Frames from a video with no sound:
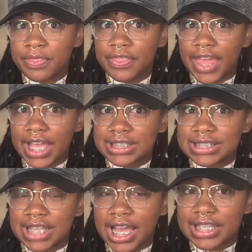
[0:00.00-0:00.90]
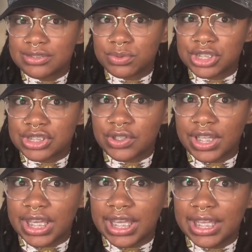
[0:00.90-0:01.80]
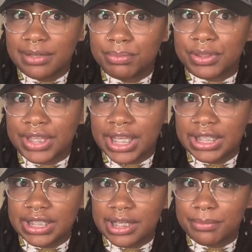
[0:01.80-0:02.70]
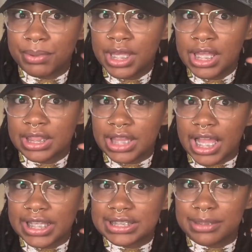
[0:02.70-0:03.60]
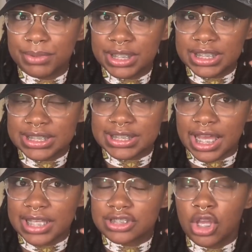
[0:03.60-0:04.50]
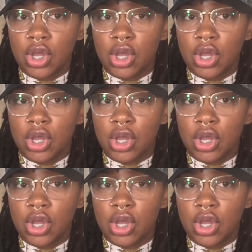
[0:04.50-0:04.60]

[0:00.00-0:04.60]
that size, which is on the end, but they ended up locking to be this size,